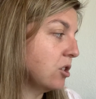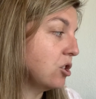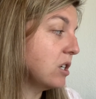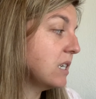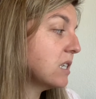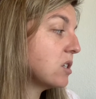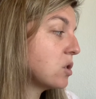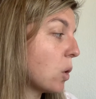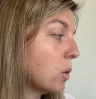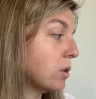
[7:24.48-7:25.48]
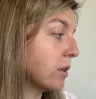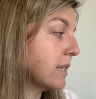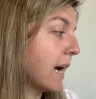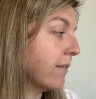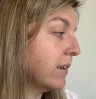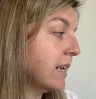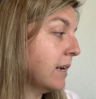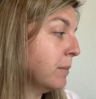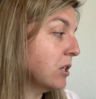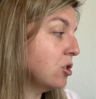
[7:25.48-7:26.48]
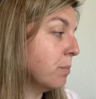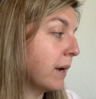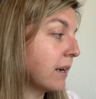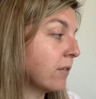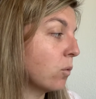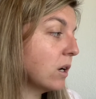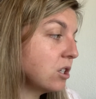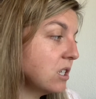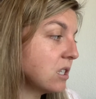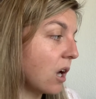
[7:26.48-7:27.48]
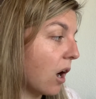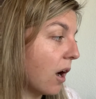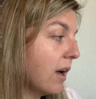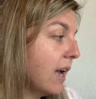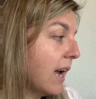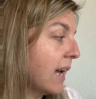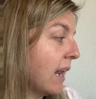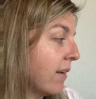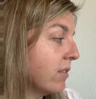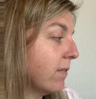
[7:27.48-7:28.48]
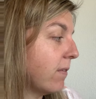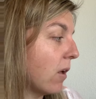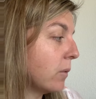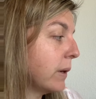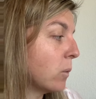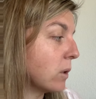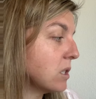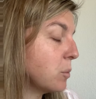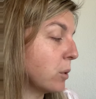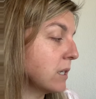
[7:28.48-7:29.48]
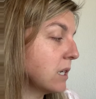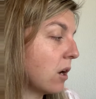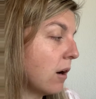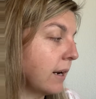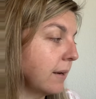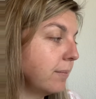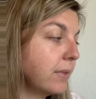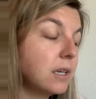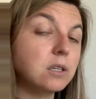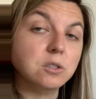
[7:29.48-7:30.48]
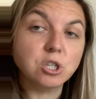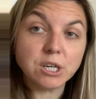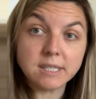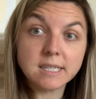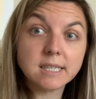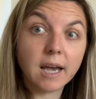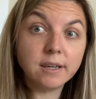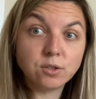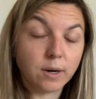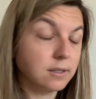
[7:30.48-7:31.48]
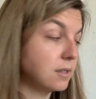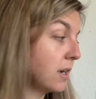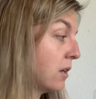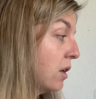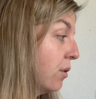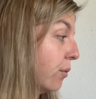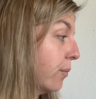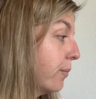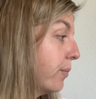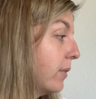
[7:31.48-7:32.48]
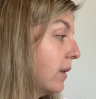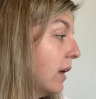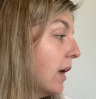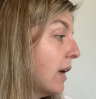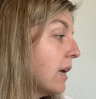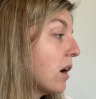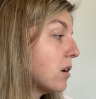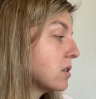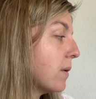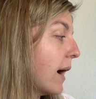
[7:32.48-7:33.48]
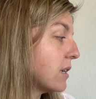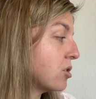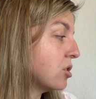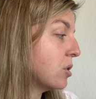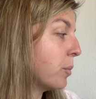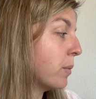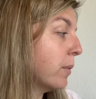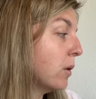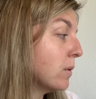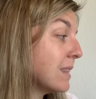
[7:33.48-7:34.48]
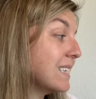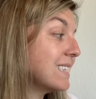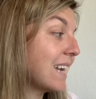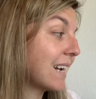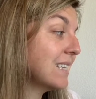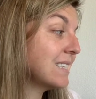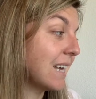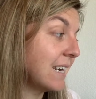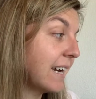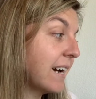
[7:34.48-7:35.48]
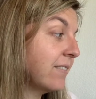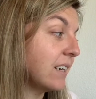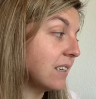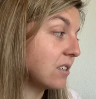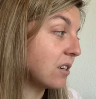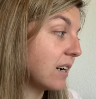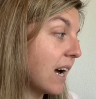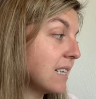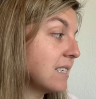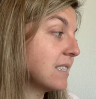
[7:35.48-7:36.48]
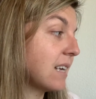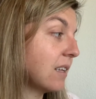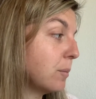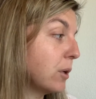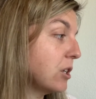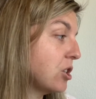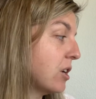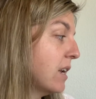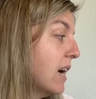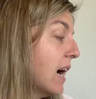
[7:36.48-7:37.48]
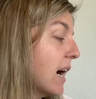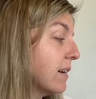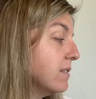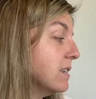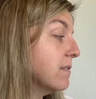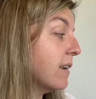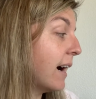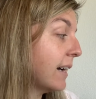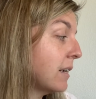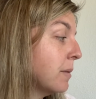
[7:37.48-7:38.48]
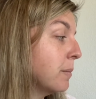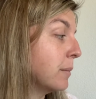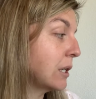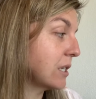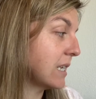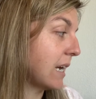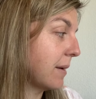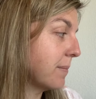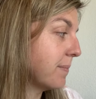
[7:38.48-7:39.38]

Jesus told her to have an image made of what she saw and have the following words printed on it: Jesus, I trust in you. He also asked her to promote the second Sunday of Easter as a celebration of divine mercy.